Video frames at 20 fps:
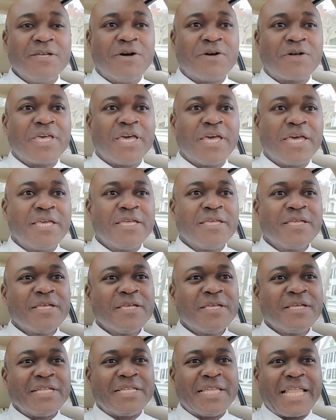Okay,
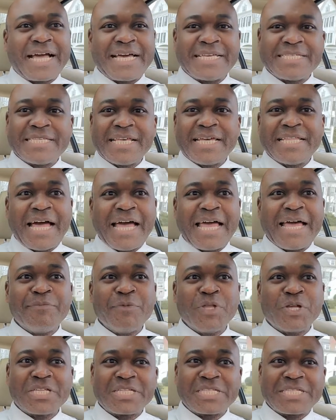like I said, I am
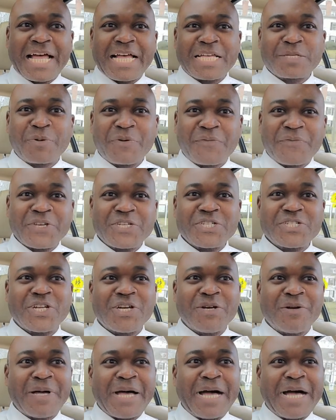not a tax professional,